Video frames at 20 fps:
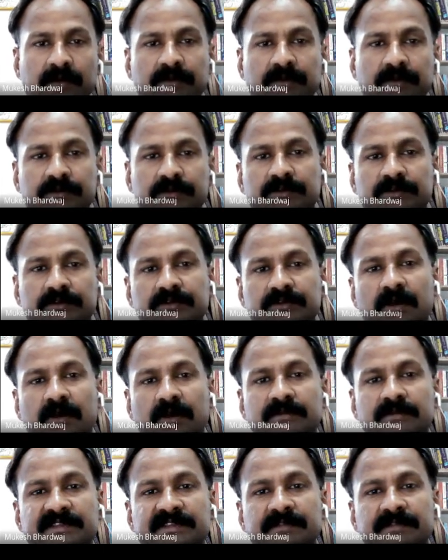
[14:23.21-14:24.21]
So
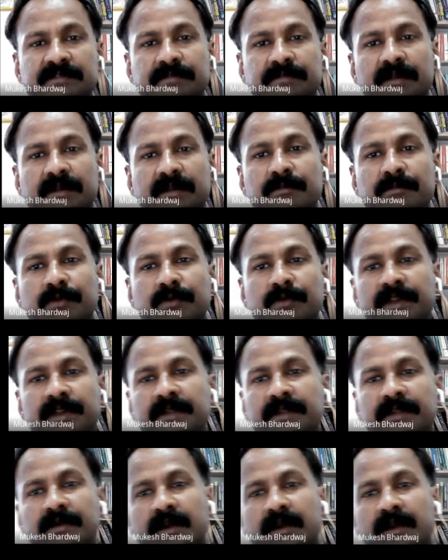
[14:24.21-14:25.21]
Thomson plum
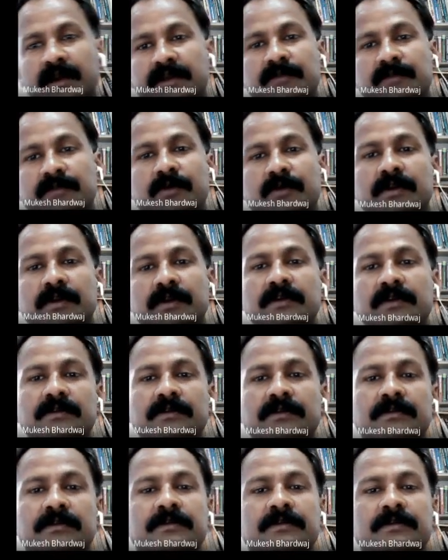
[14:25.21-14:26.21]
pudding atom model,
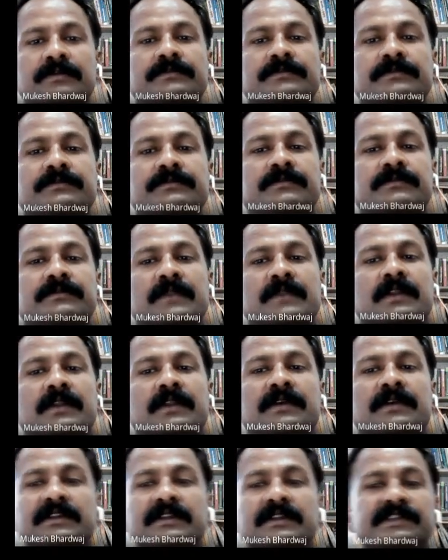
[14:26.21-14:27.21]

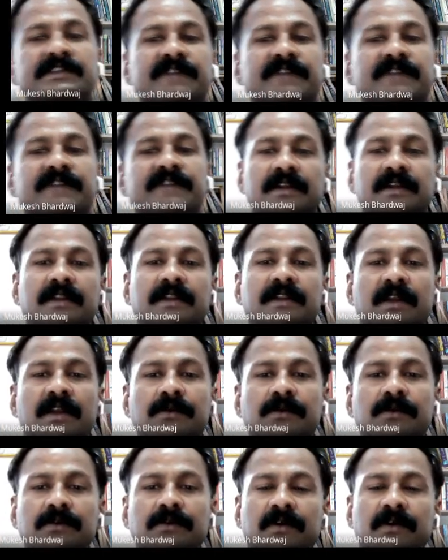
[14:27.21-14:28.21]
a spherical
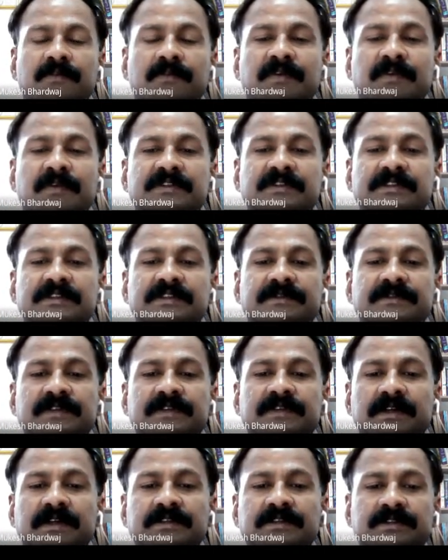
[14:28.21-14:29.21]
cloud of positive
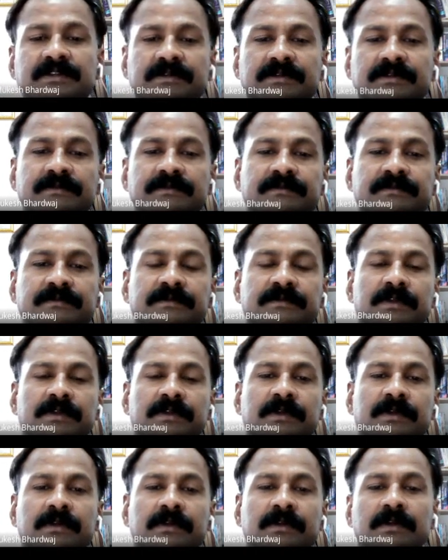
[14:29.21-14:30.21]
charge,
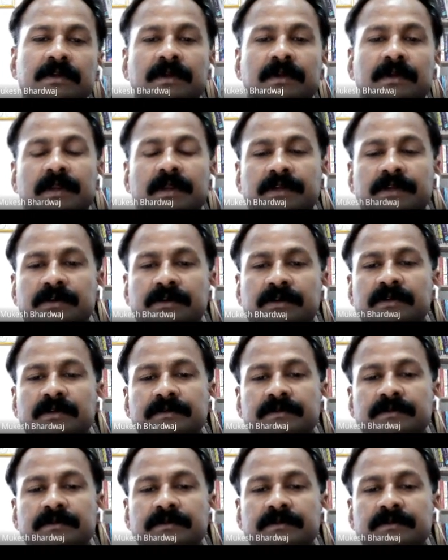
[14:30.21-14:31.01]
electron,